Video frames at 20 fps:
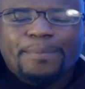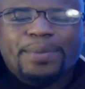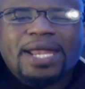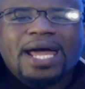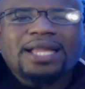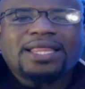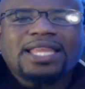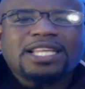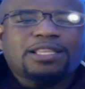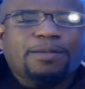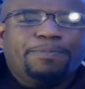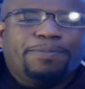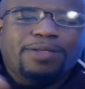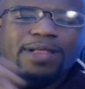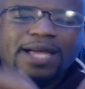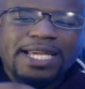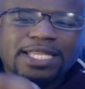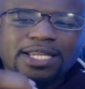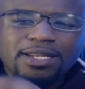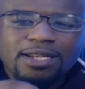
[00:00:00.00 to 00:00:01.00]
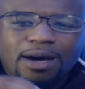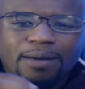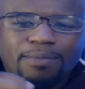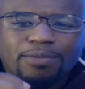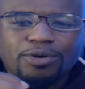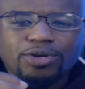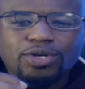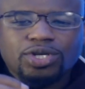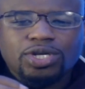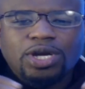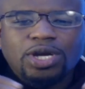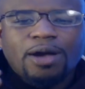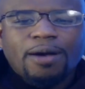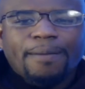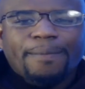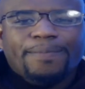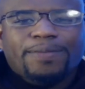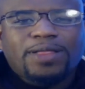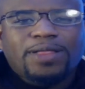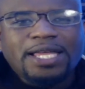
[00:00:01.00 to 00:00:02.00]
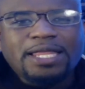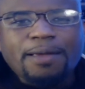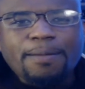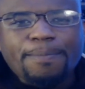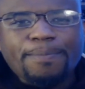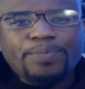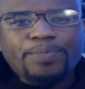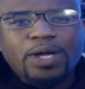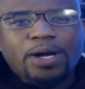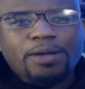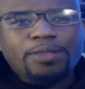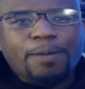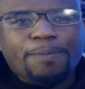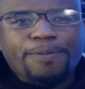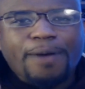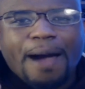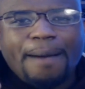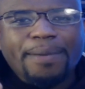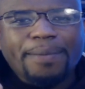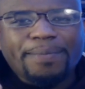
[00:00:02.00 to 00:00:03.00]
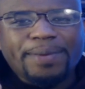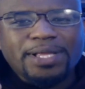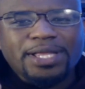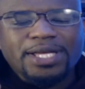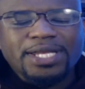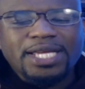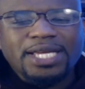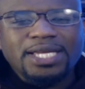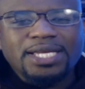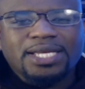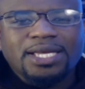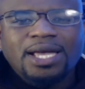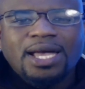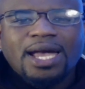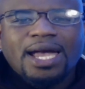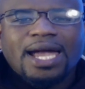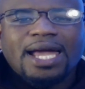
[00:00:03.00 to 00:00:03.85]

but I like to play the numbers, play the probabilities,